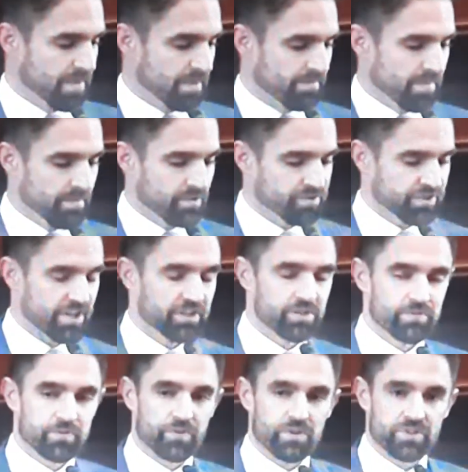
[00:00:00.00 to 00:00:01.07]
Members, thank you
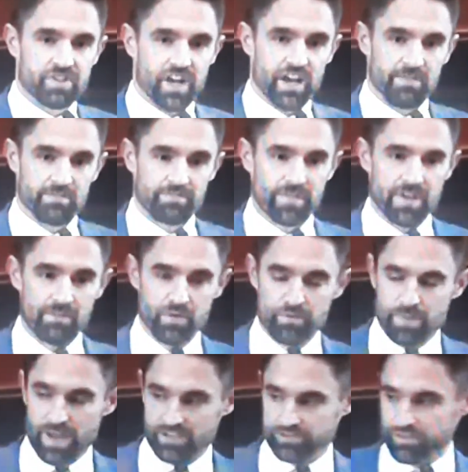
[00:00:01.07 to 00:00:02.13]
for your time. I move
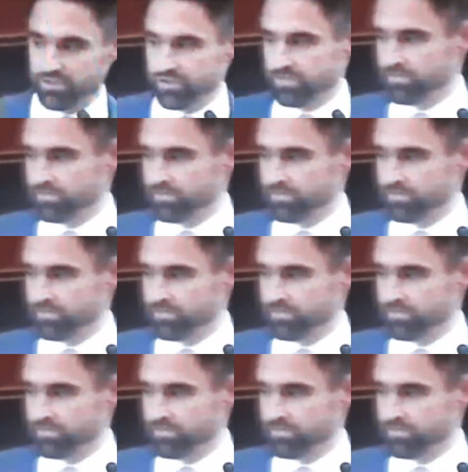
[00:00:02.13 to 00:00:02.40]
passage.